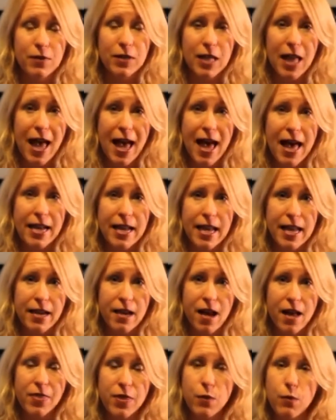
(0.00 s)
flat and
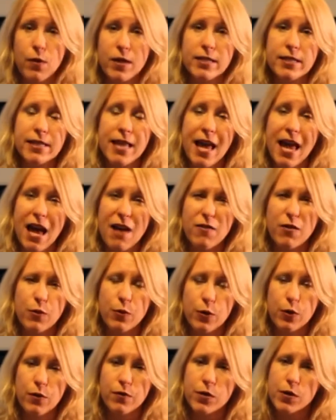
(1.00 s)
not the ones that have
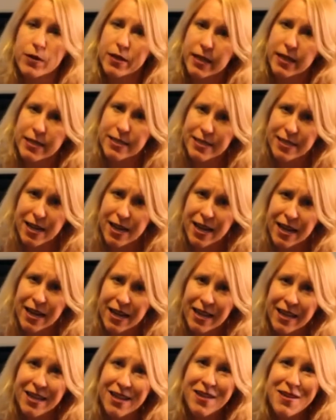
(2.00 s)
grooves on the inside,
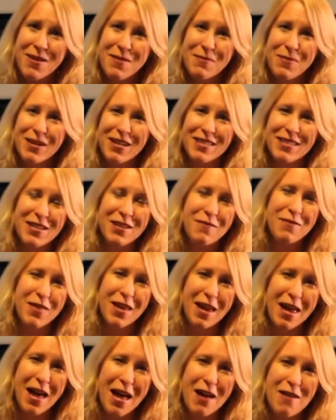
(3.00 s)
because if
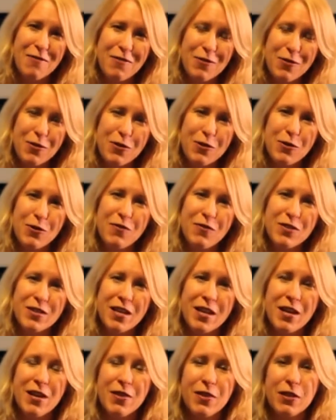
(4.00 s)
they have grooves,
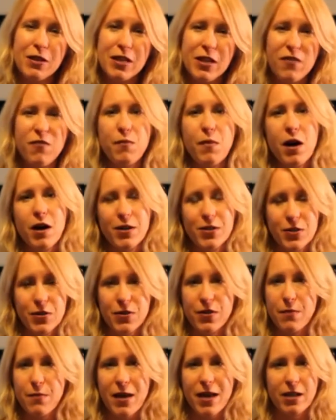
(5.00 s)
they'll leave marks on
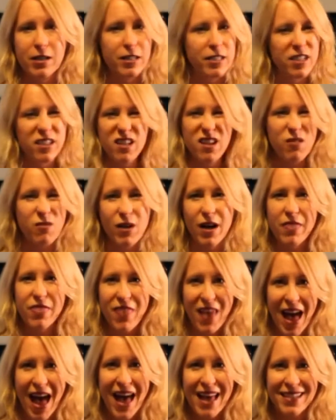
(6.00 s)
the metal and you don't want
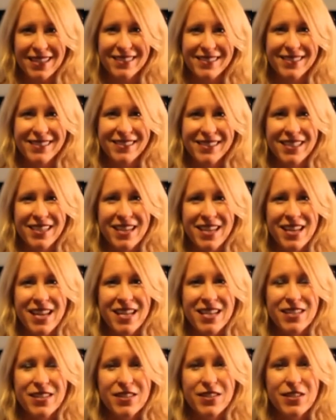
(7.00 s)
that.
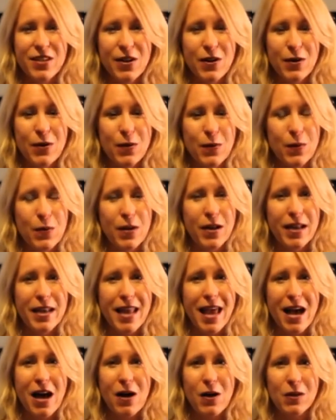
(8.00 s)
So
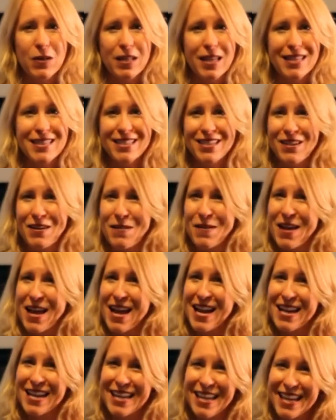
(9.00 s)
now let's go
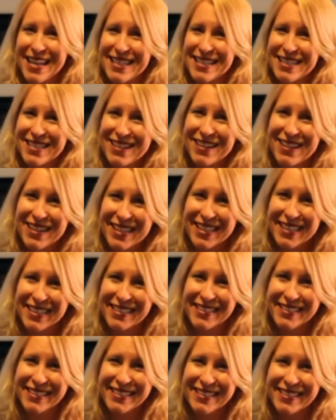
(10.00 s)
ahead and get started.